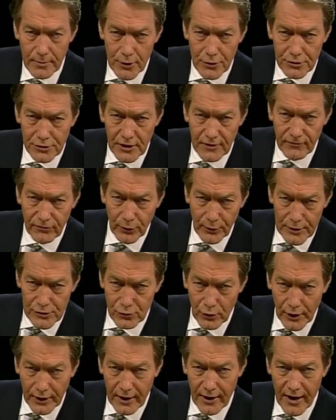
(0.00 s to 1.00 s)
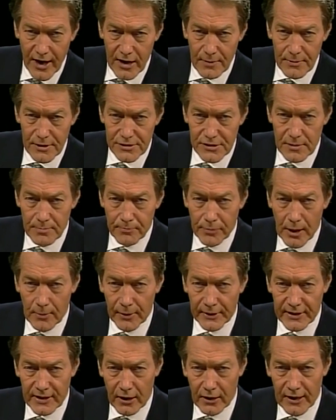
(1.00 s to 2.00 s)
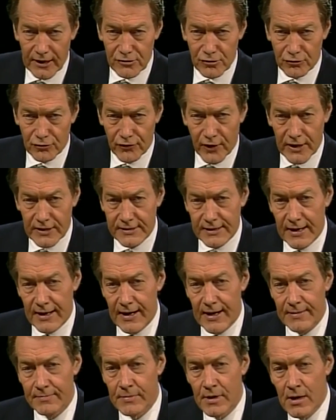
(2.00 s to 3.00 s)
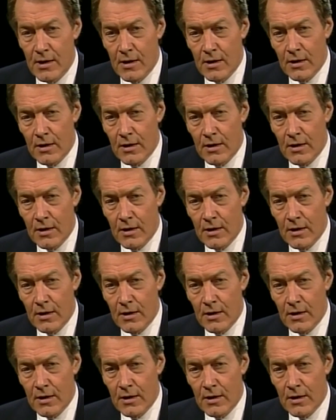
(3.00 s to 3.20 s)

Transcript: of the most influential economists and public intellectuals of our time,